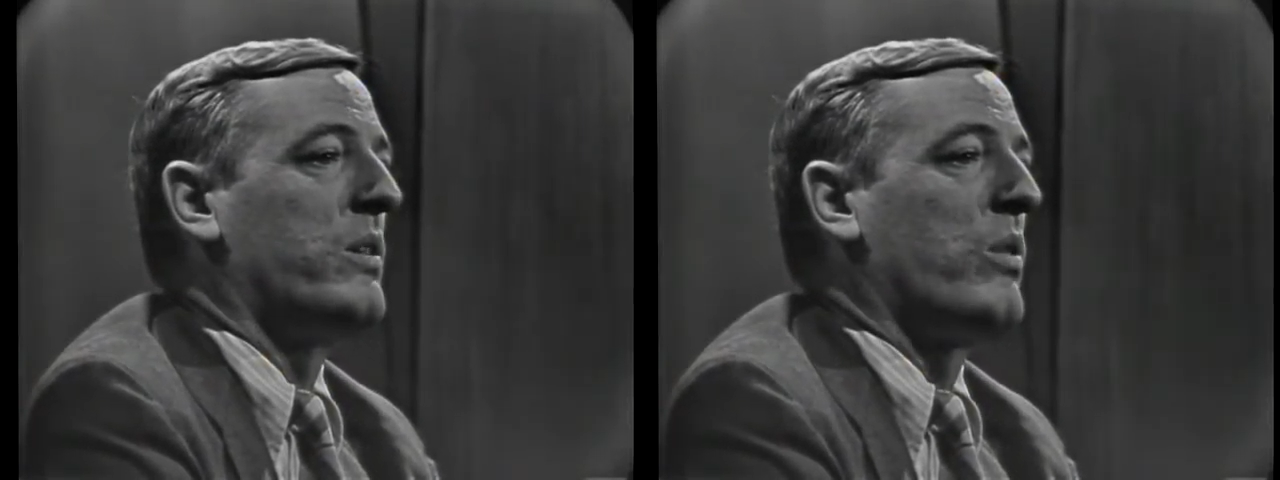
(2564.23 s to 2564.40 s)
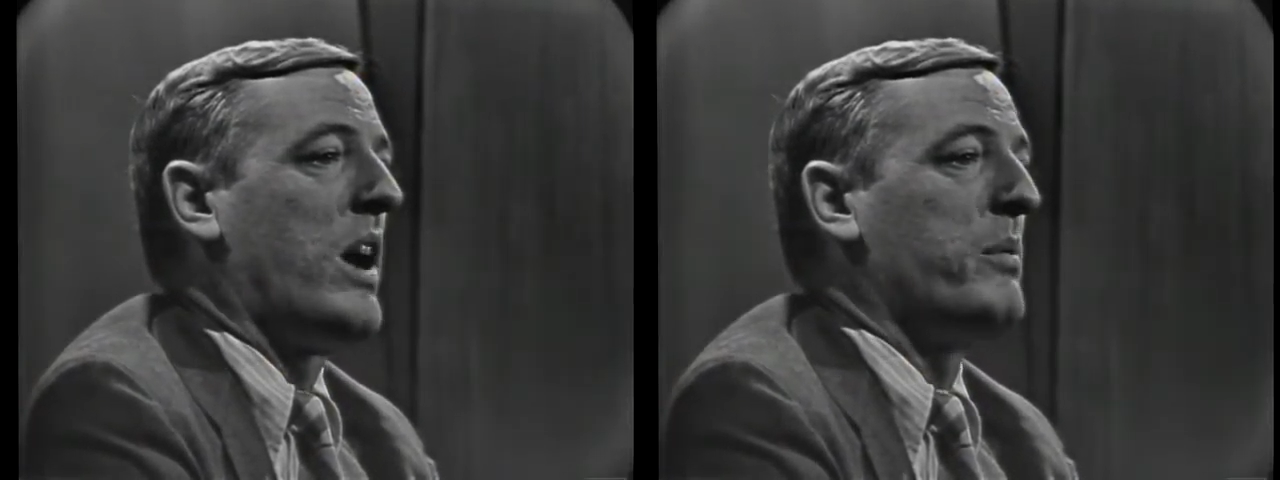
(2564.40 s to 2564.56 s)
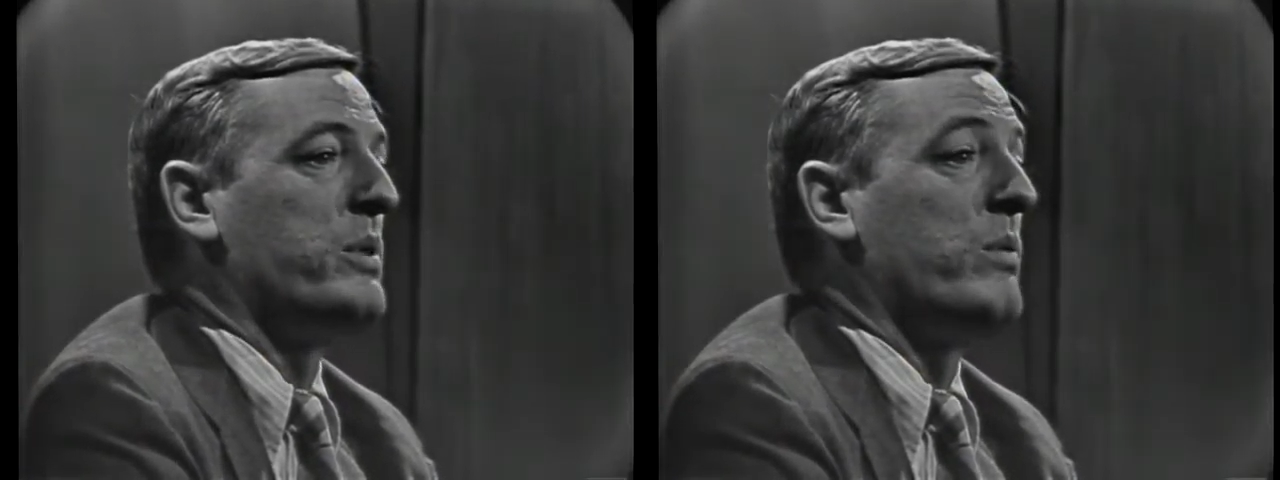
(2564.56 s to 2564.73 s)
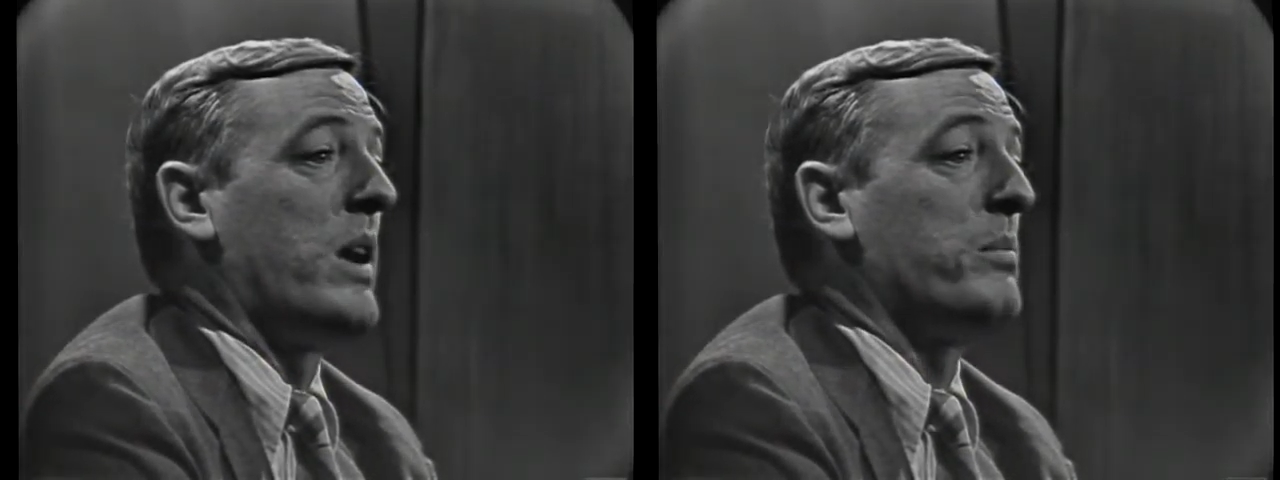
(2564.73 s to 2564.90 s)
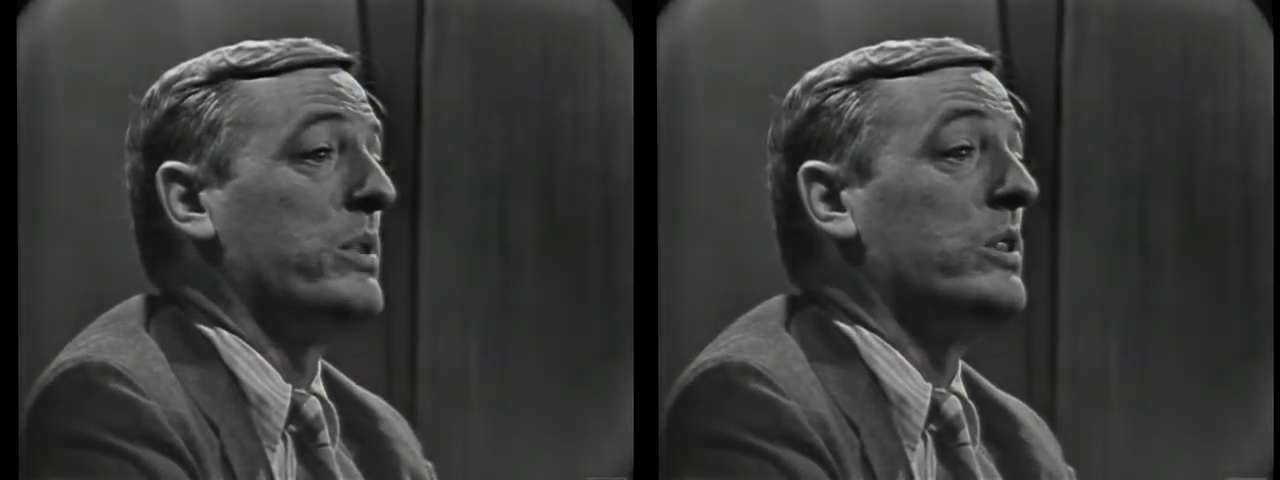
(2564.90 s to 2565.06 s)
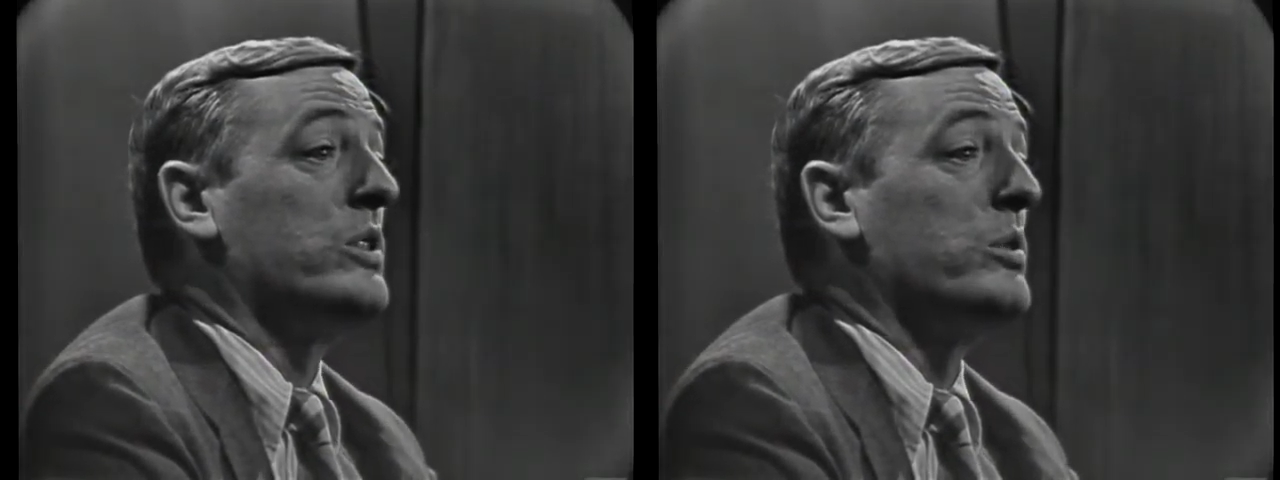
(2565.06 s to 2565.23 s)
crime is
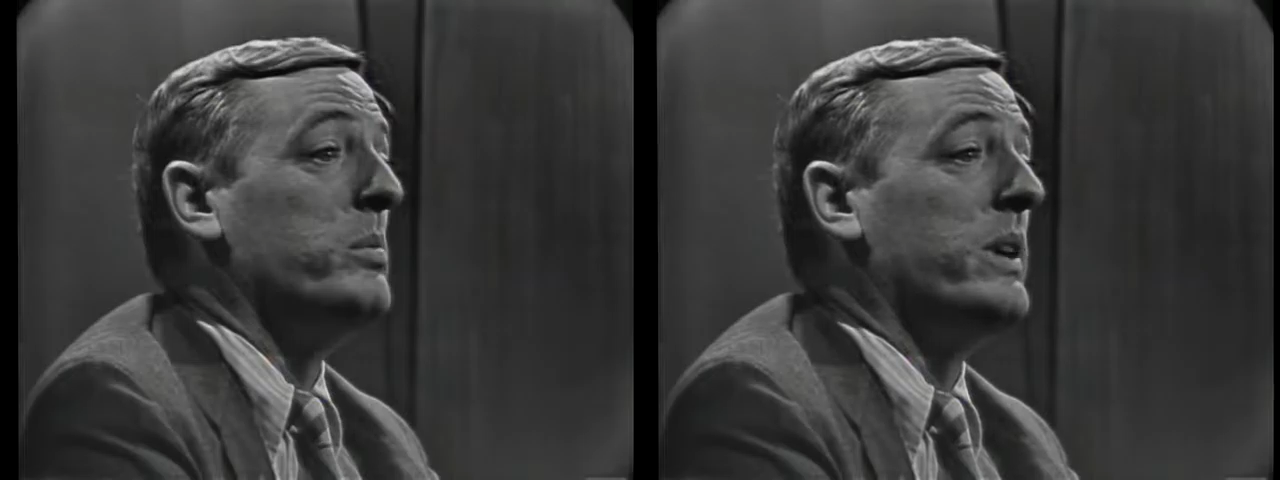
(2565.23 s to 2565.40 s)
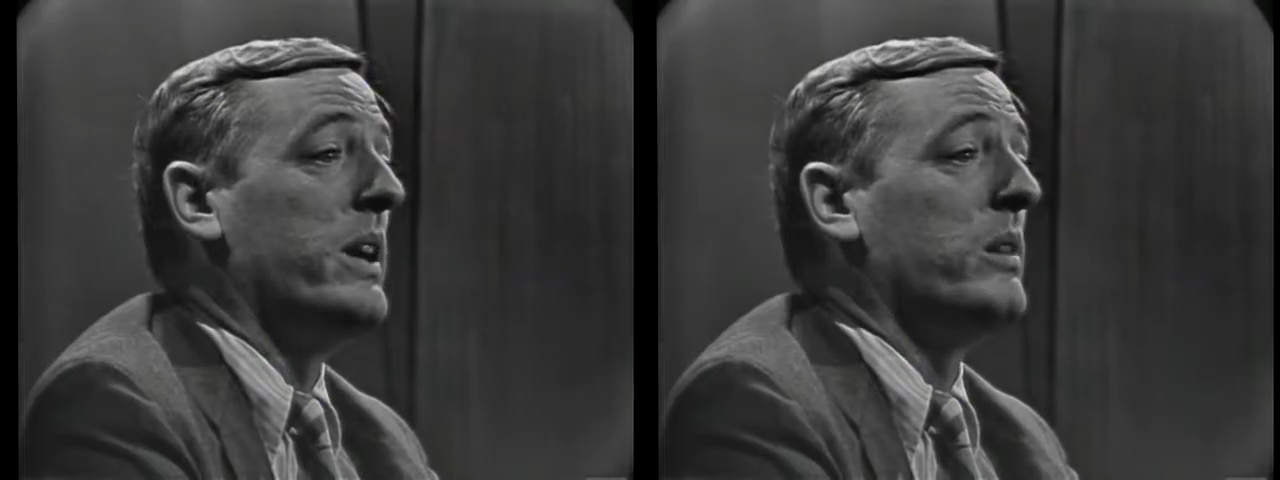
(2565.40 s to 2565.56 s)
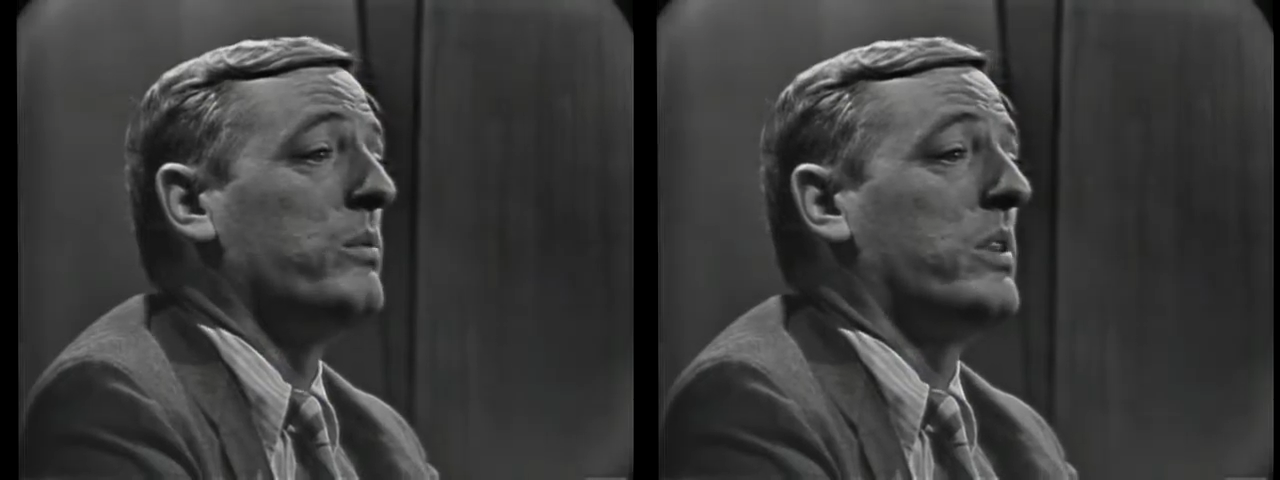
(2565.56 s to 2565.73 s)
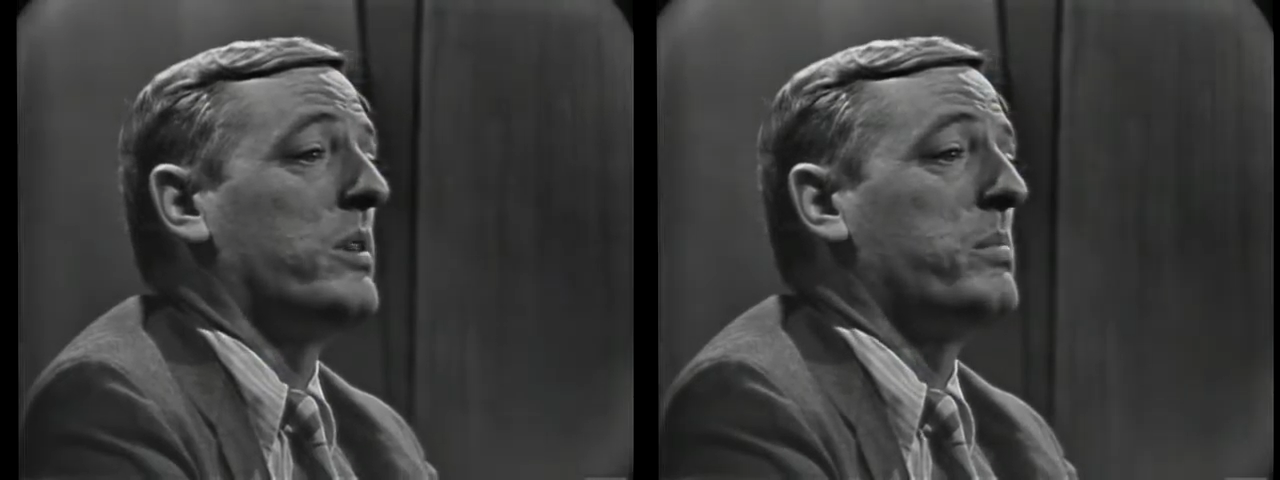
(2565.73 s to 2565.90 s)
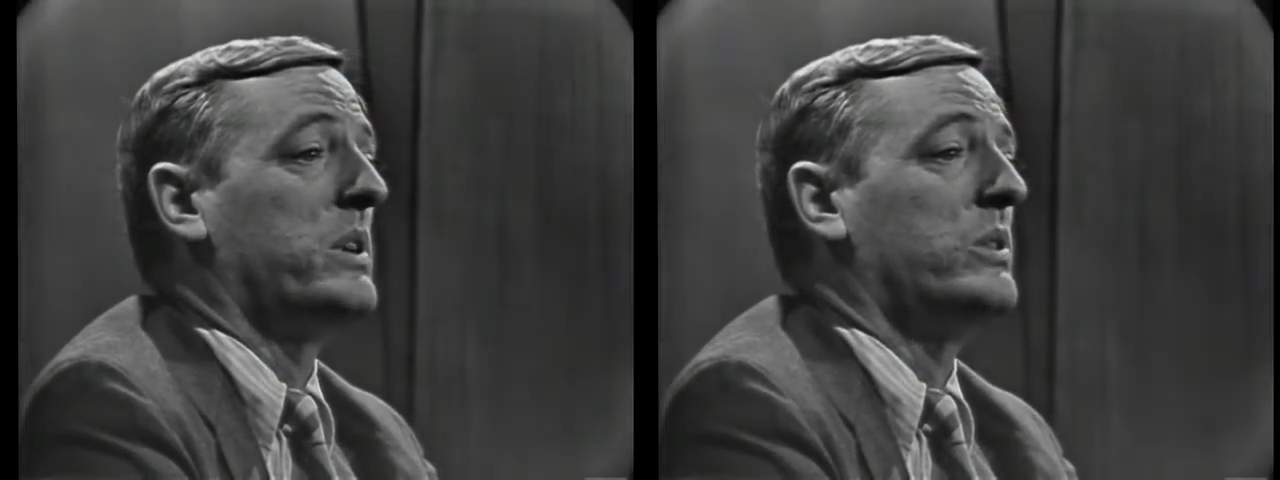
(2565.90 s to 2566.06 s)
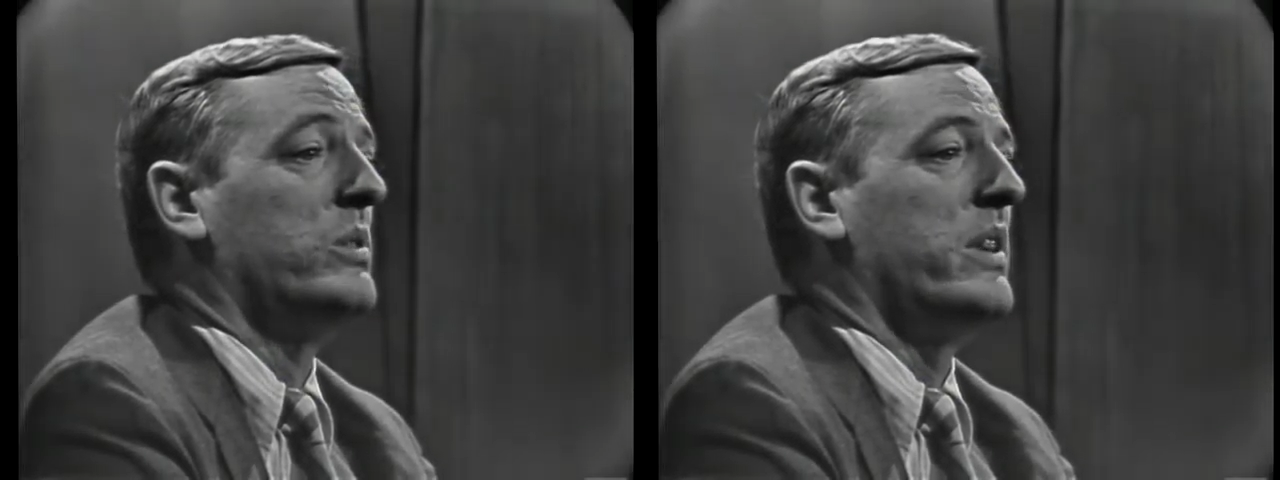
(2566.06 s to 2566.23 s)
rampant to begin with,
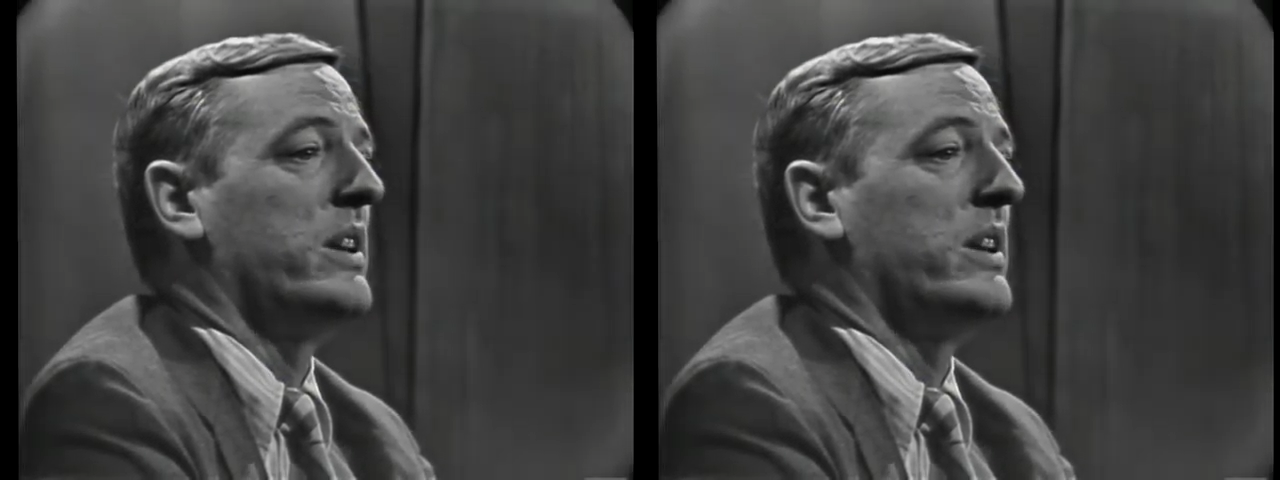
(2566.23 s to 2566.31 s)
but to the